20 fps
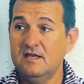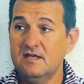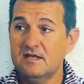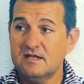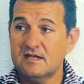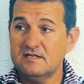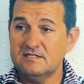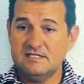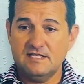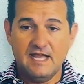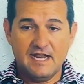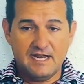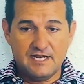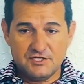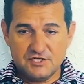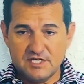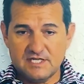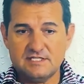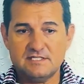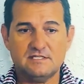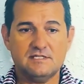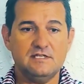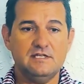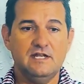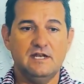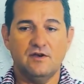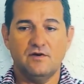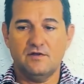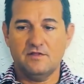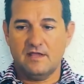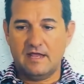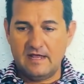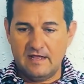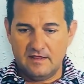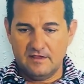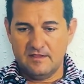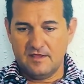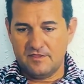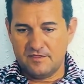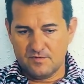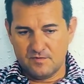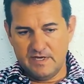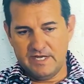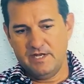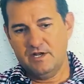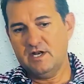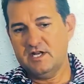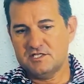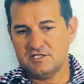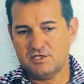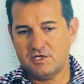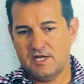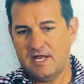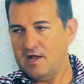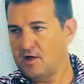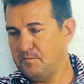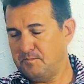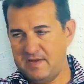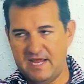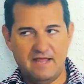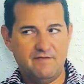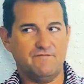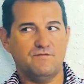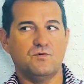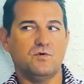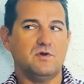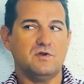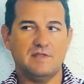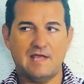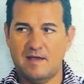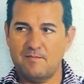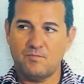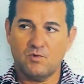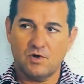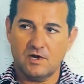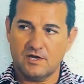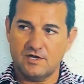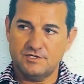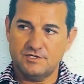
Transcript: Because then it just, you know, the 3 units could help pay for that mortgage.